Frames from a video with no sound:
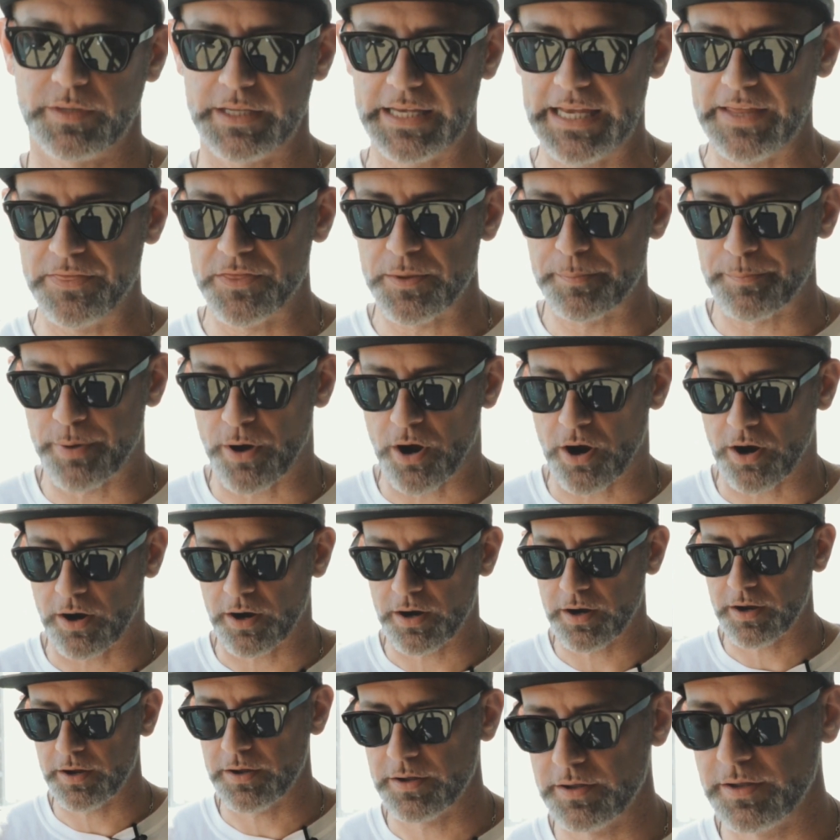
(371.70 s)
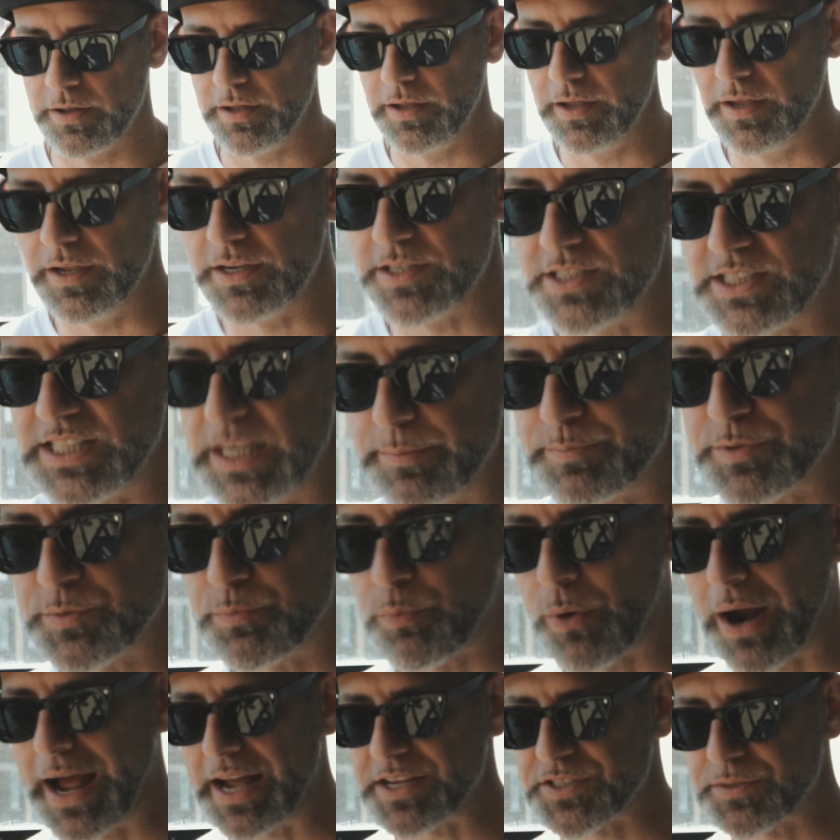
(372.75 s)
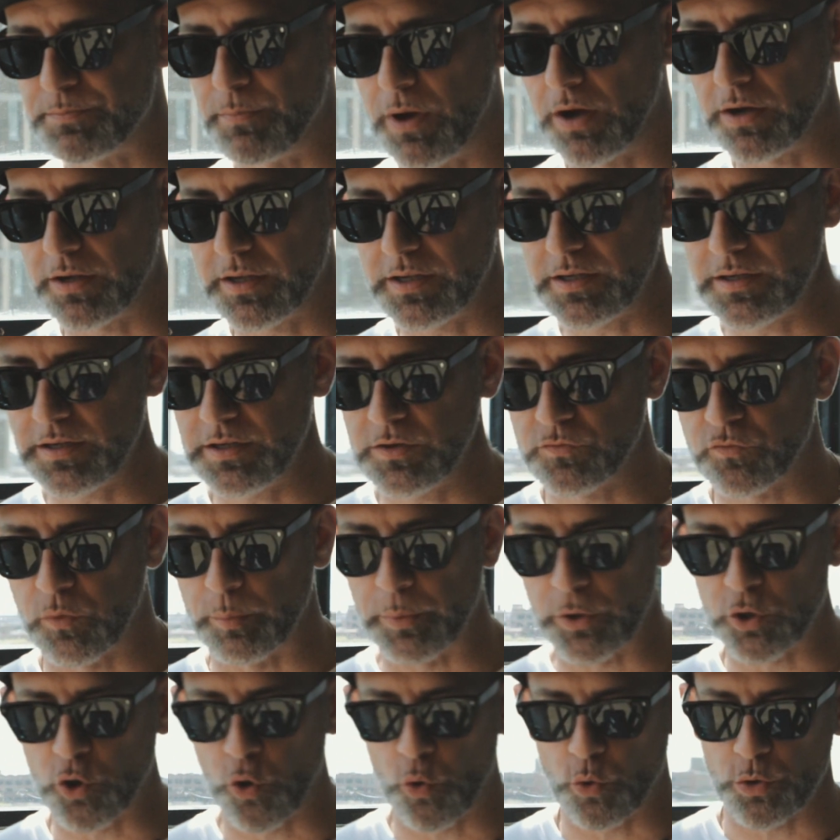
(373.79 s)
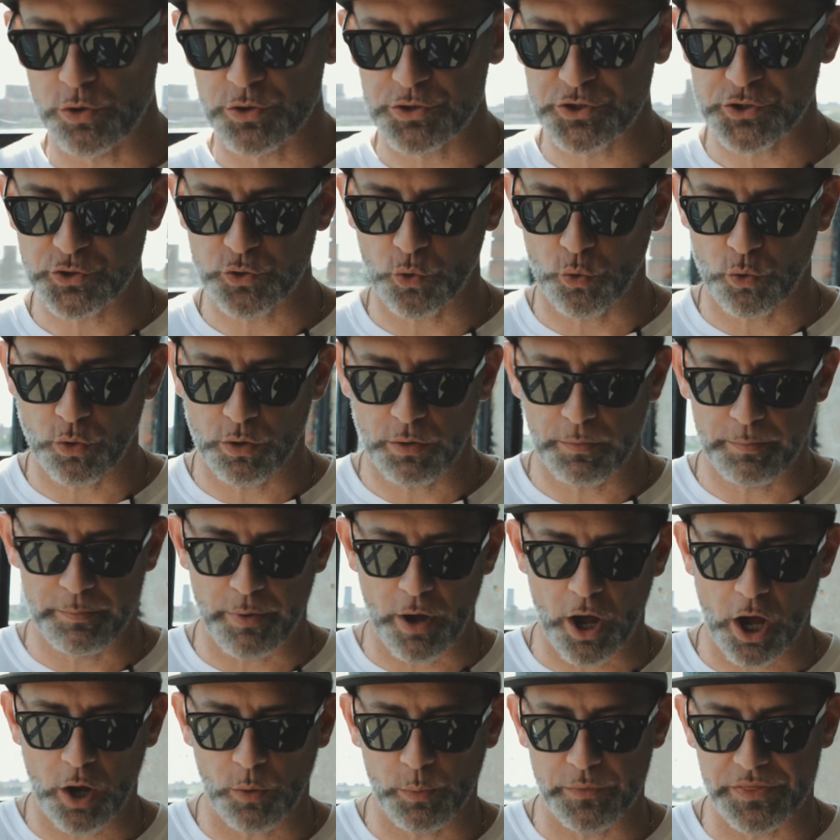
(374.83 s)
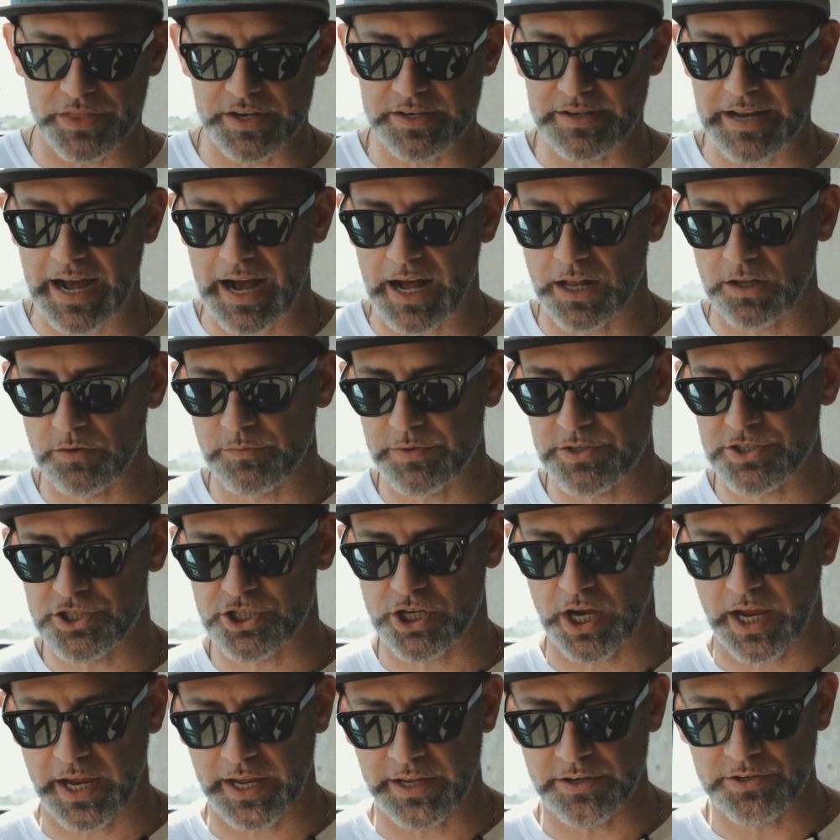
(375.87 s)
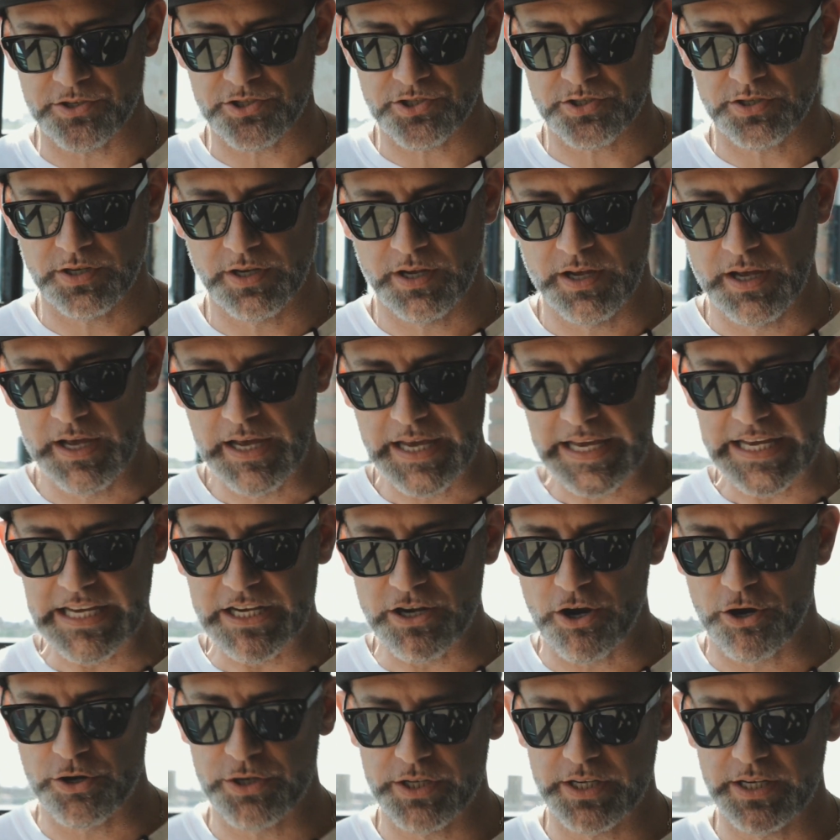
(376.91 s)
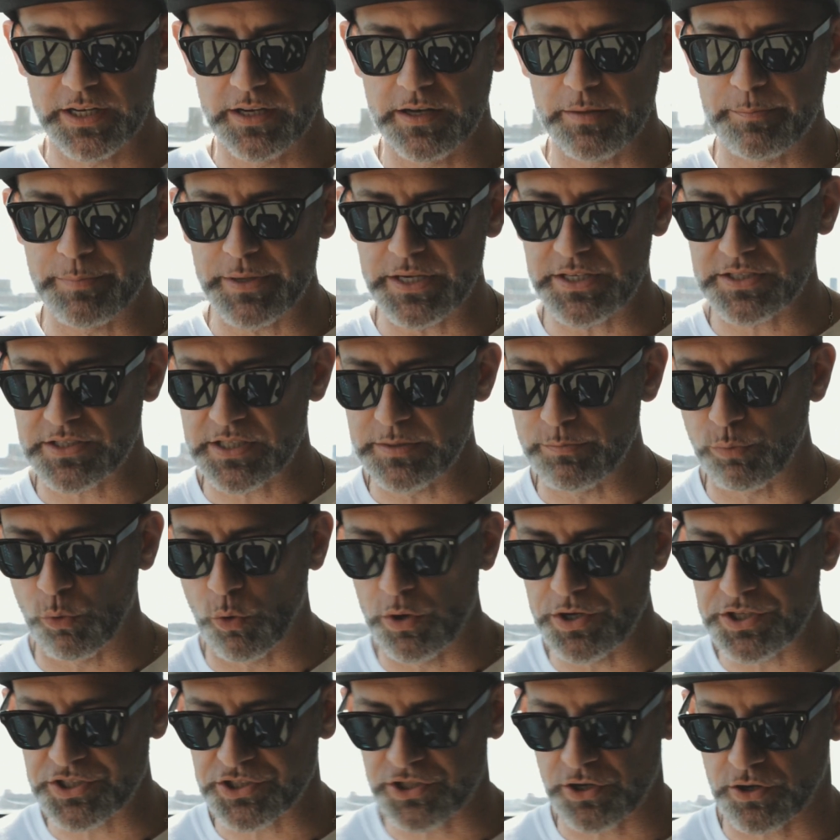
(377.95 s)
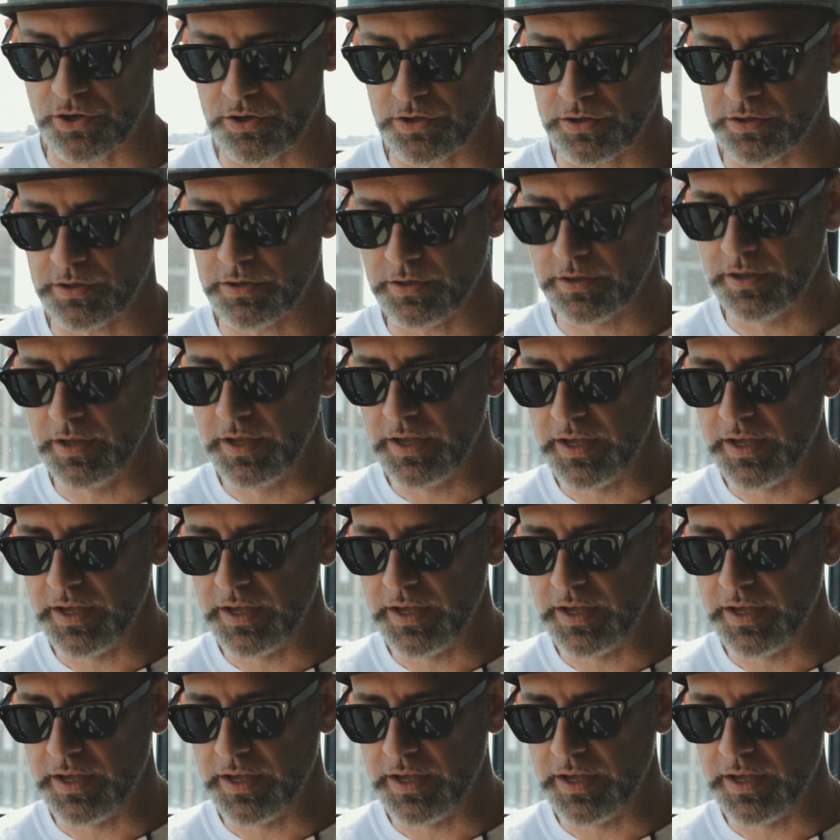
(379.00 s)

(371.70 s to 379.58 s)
in the park, sips brass monkey from a corner store bought with $1 and change. He heard it in the Beastie Boys song.